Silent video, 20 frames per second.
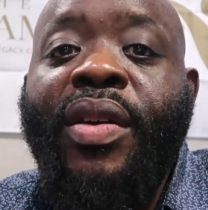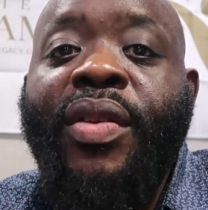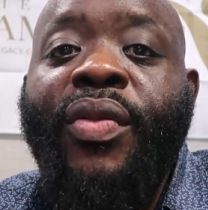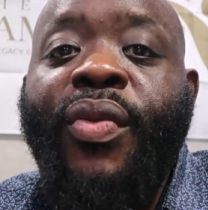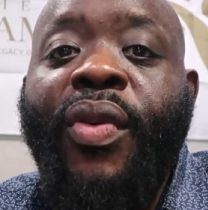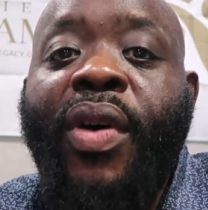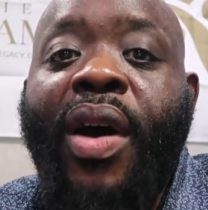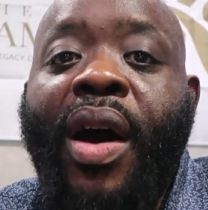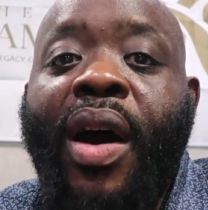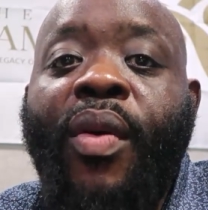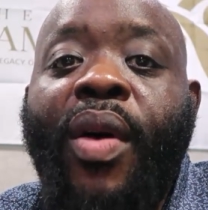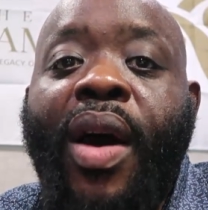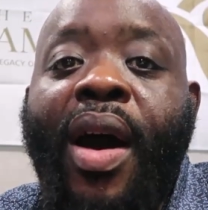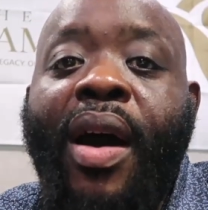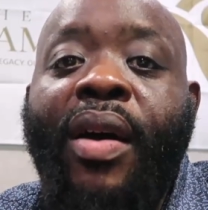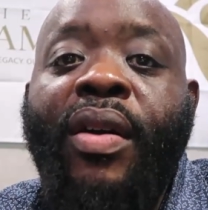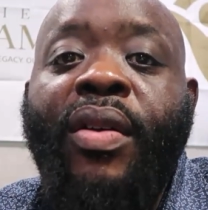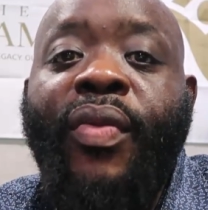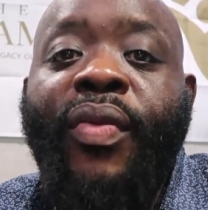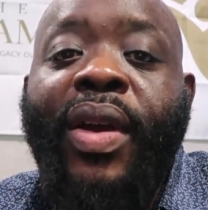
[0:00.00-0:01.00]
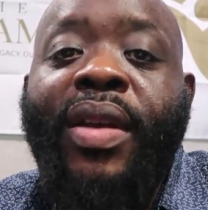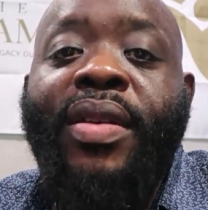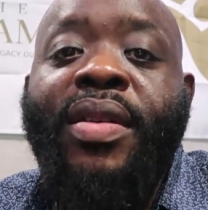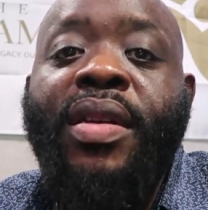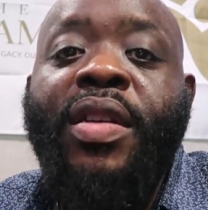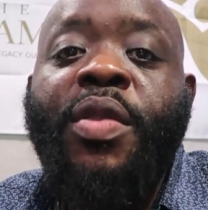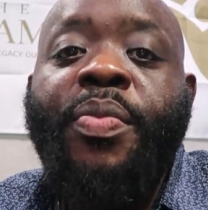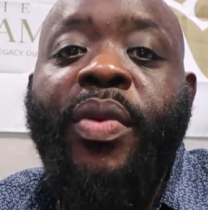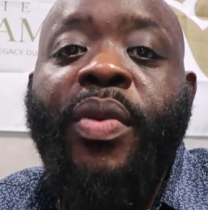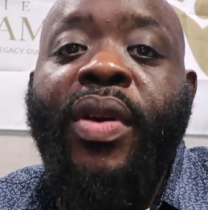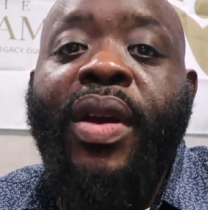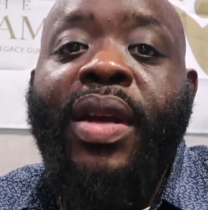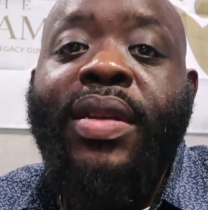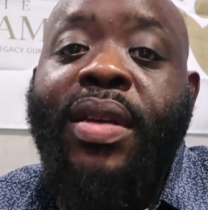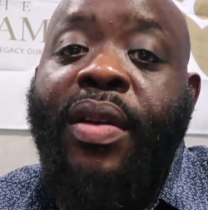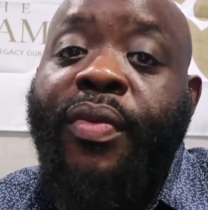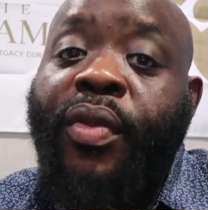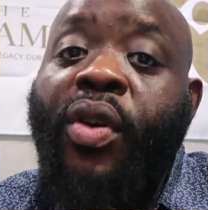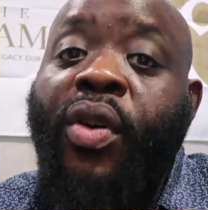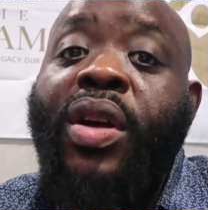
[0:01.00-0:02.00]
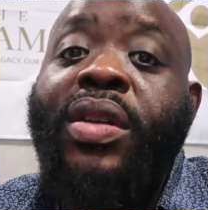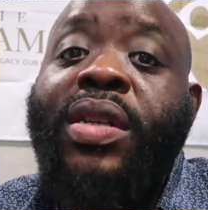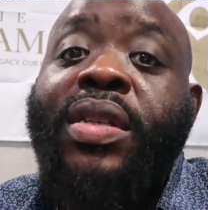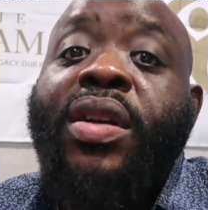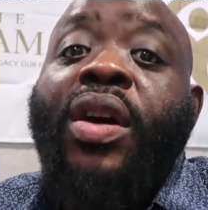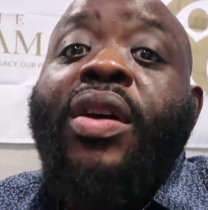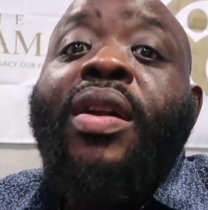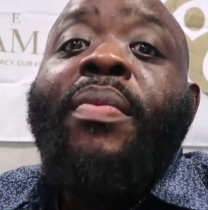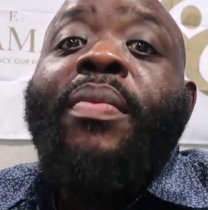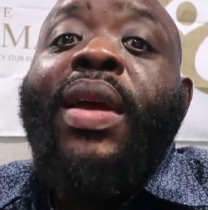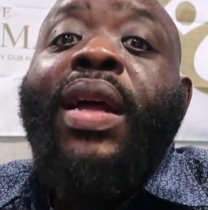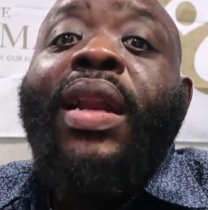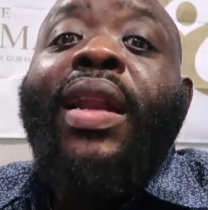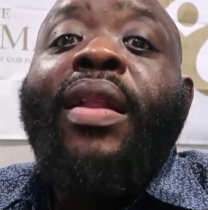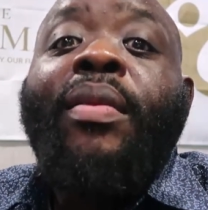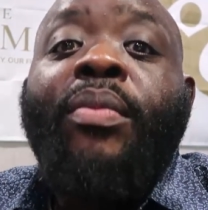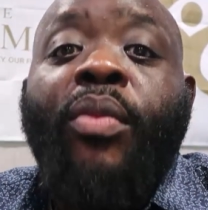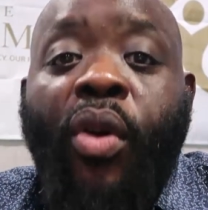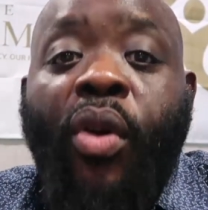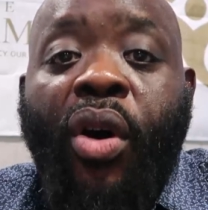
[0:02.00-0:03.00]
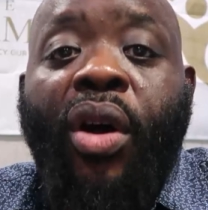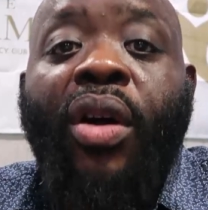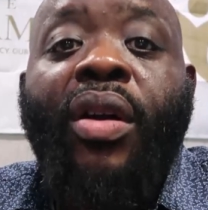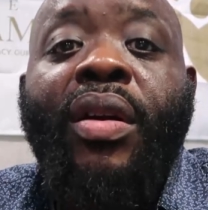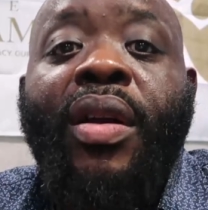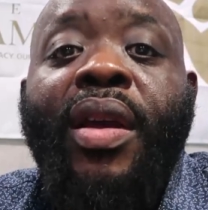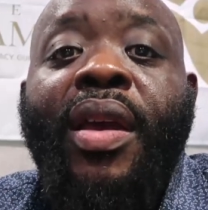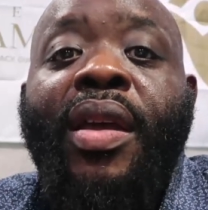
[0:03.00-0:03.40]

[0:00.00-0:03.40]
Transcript: for our Aquaventure experience, and of course it's going to be a little more,